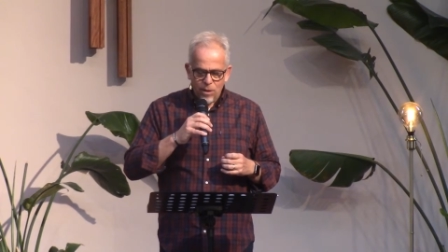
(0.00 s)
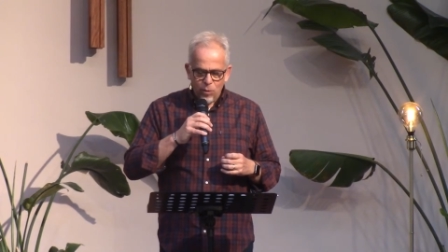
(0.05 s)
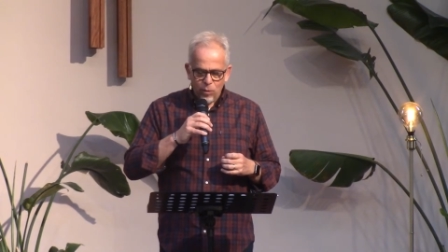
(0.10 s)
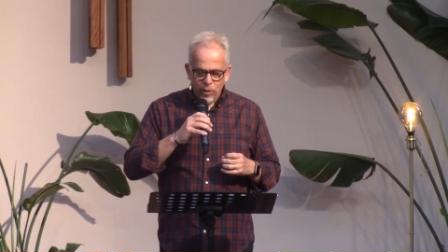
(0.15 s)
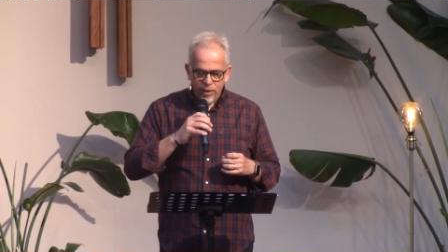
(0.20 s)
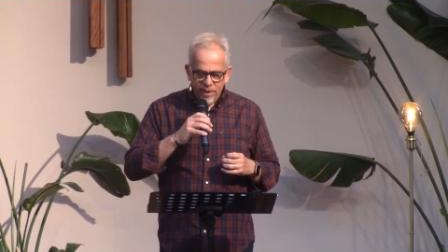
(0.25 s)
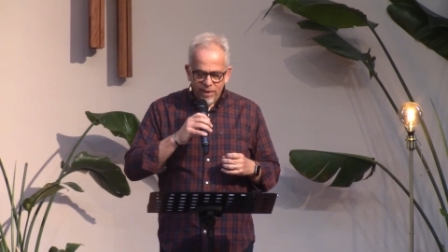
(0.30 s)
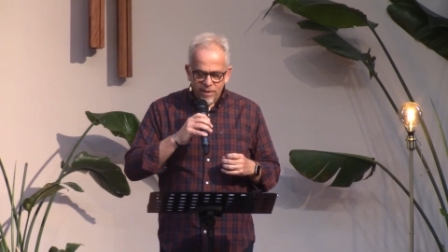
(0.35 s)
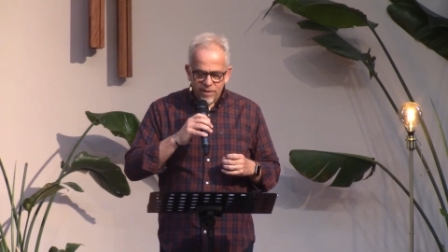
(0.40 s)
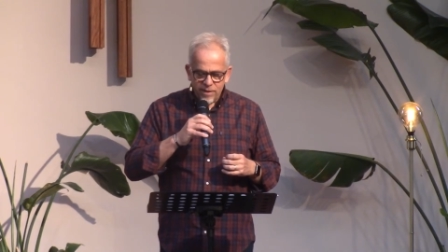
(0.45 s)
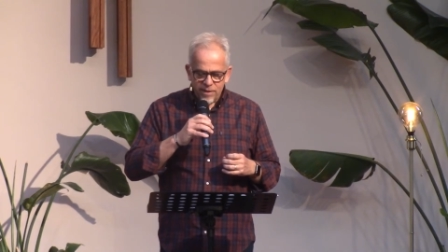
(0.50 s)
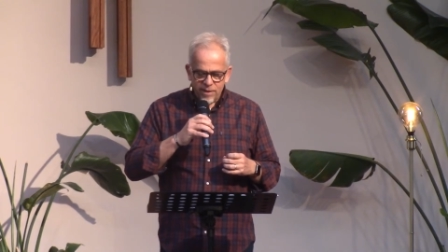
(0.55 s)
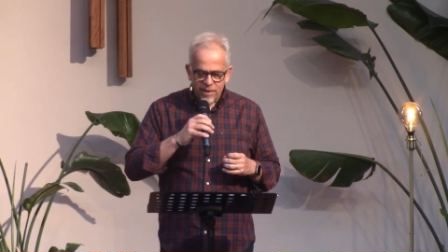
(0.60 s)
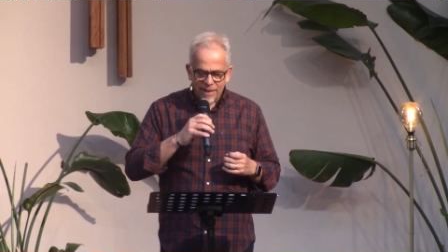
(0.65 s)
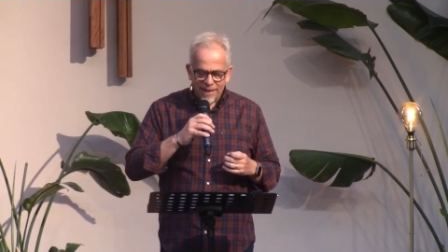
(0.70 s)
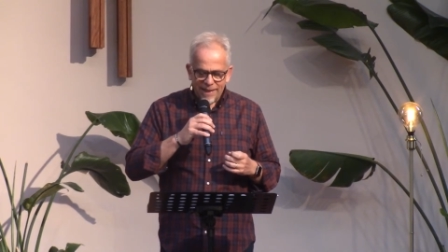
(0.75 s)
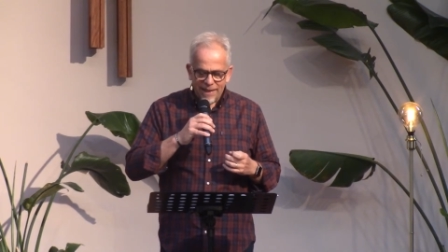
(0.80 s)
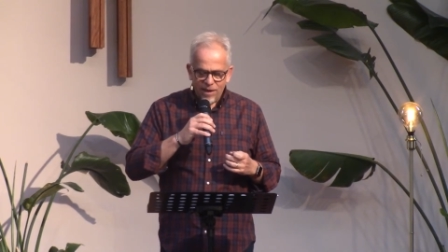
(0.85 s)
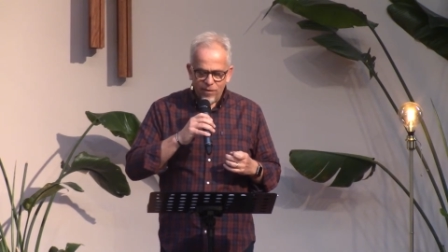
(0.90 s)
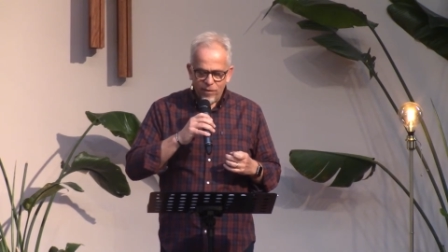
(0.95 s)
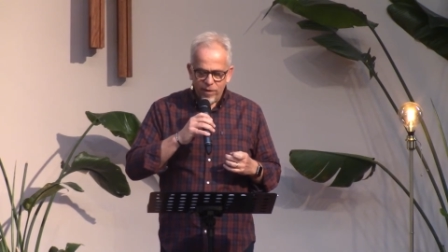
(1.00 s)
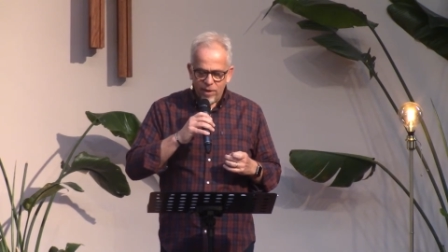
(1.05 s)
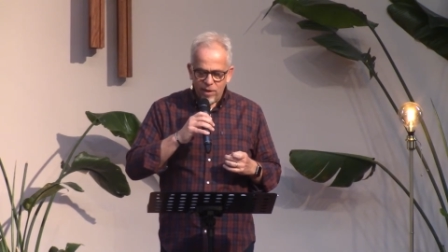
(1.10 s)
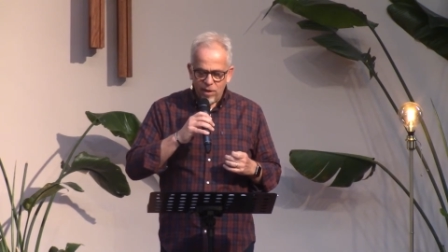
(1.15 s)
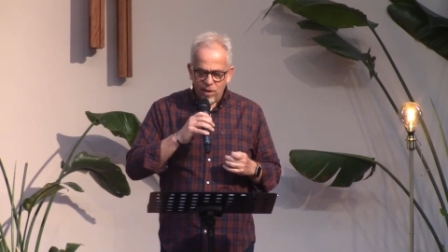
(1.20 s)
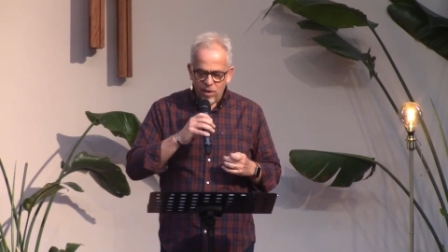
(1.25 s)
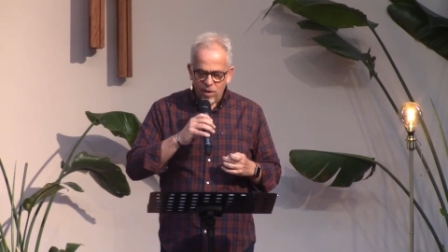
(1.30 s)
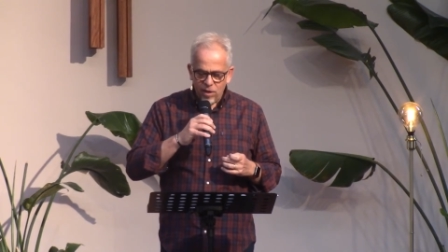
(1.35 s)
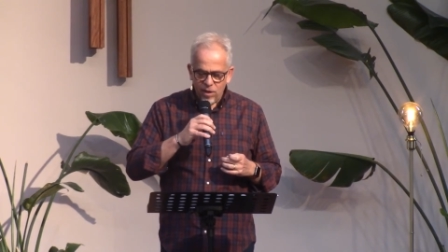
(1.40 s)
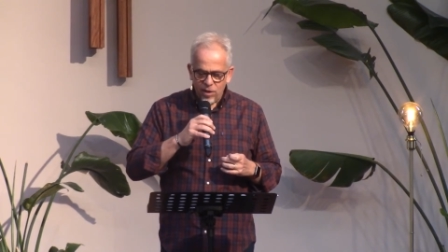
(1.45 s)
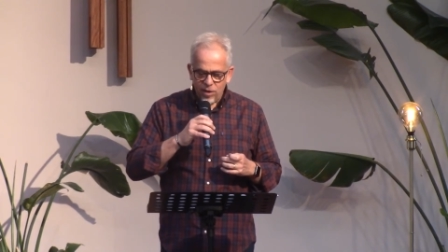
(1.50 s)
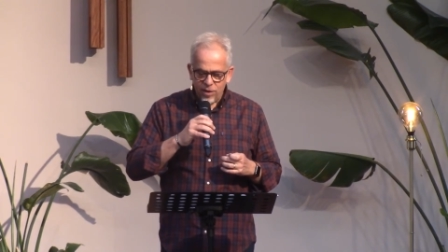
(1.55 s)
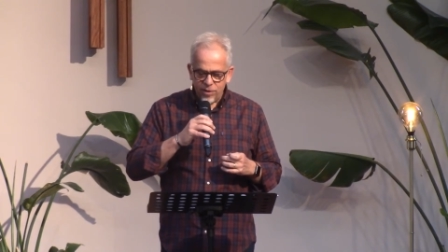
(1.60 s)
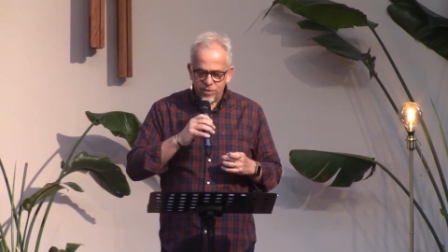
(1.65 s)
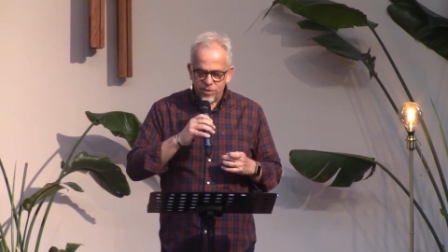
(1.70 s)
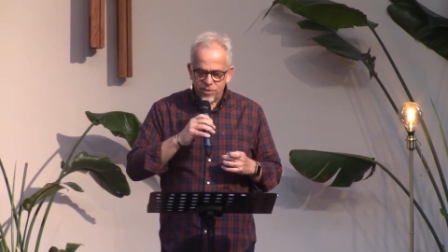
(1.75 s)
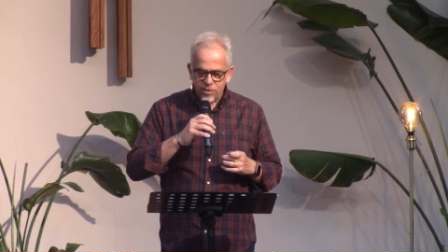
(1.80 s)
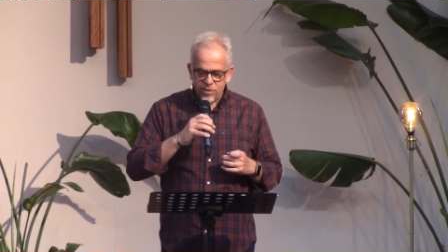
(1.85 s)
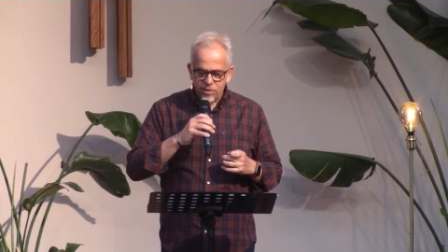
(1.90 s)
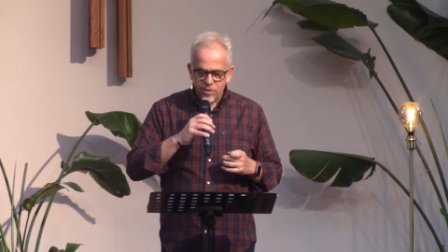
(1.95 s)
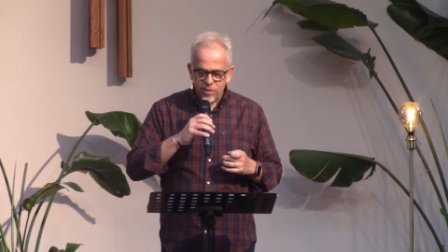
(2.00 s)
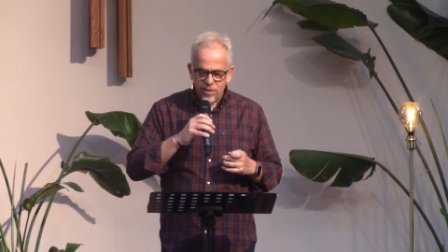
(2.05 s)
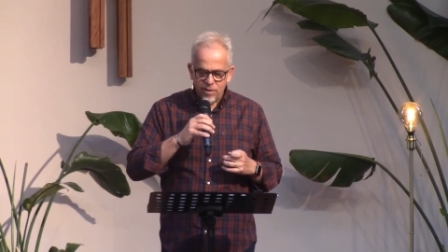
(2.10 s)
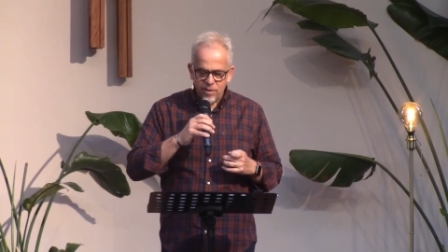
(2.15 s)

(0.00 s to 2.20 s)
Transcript: We need to declare it in our hearts.